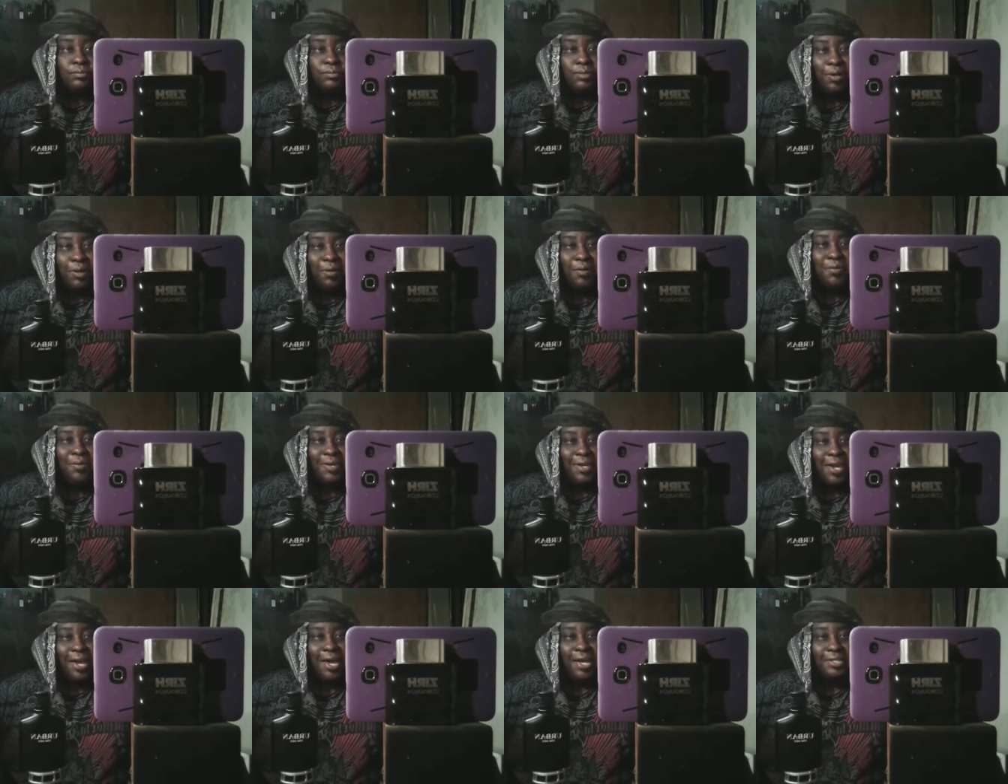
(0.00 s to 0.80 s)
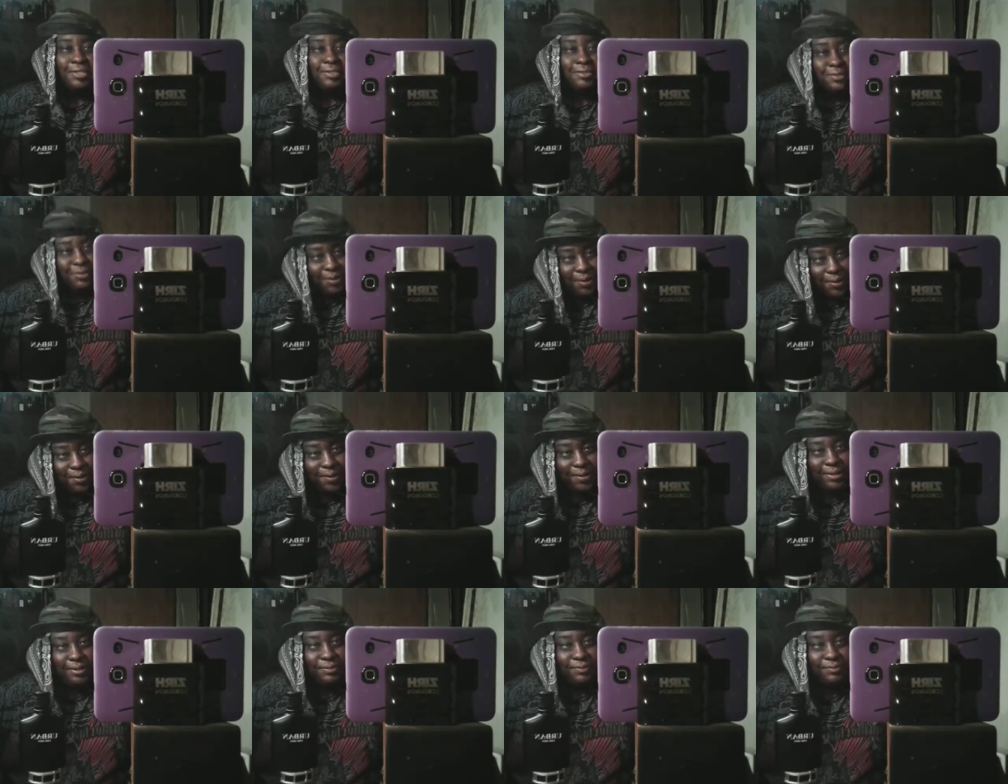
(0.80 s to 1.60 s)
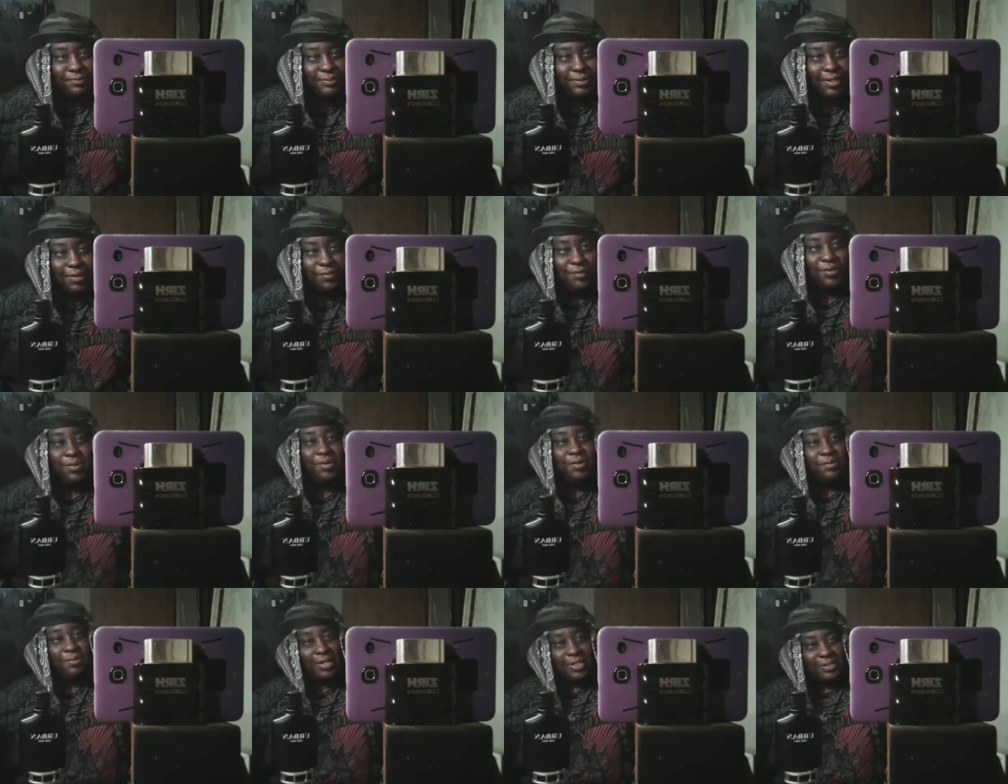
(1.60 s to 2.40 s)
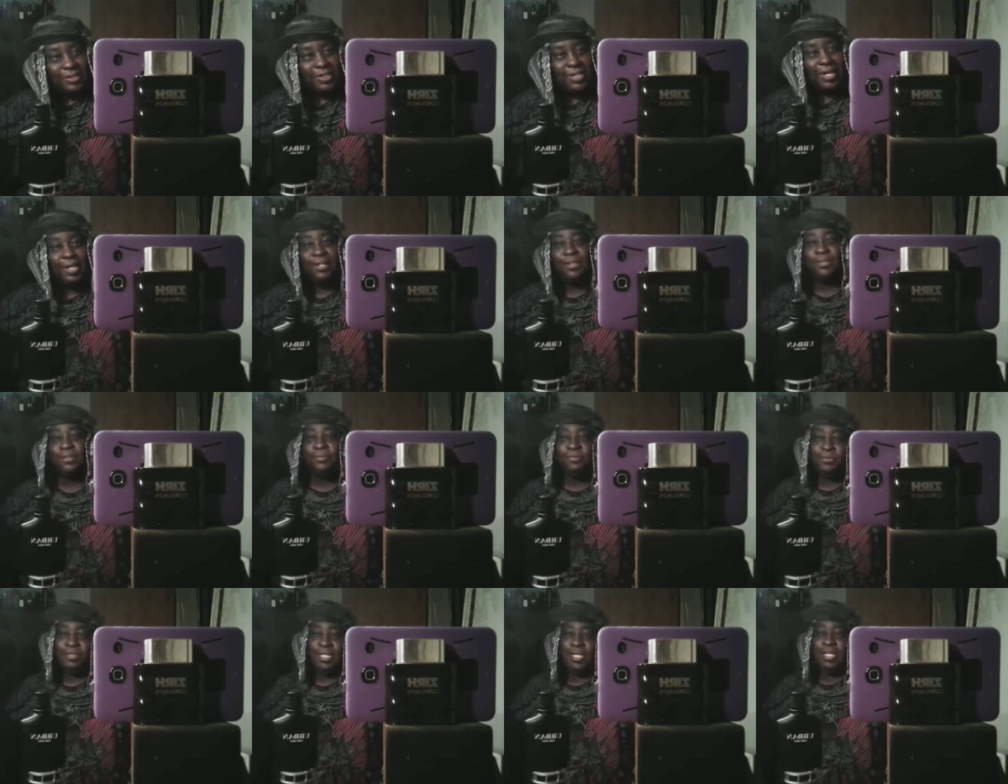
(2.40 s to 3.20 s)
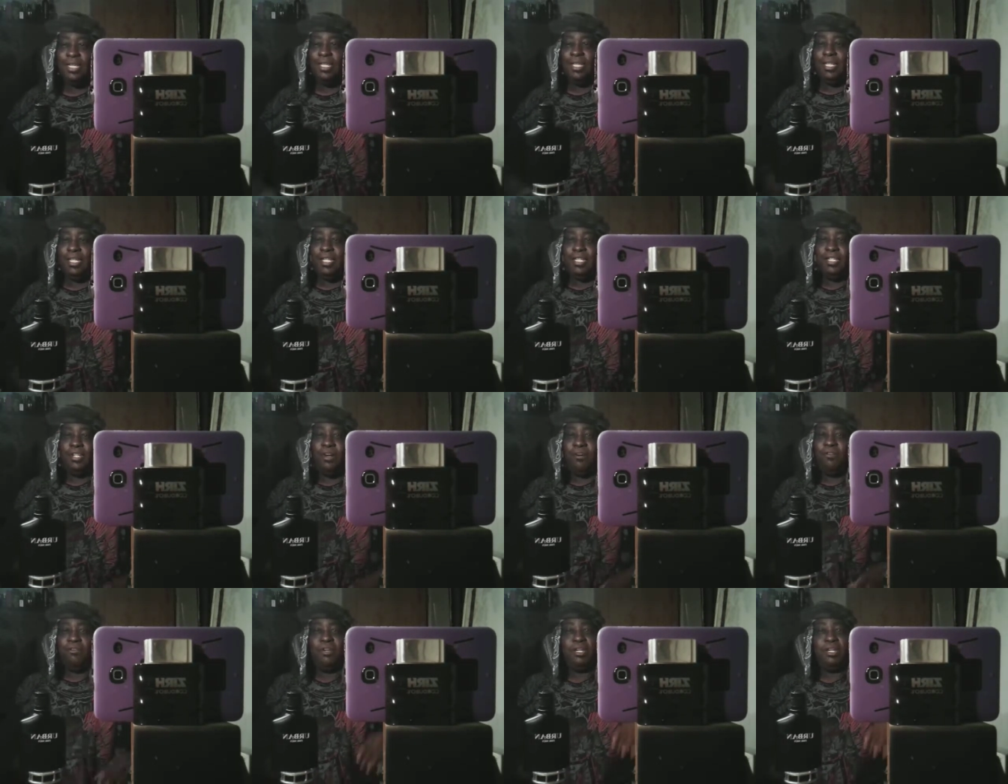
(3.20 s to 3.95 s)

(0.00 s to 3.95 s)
So I hope you guys enjoyed. If you're new to my channel, don't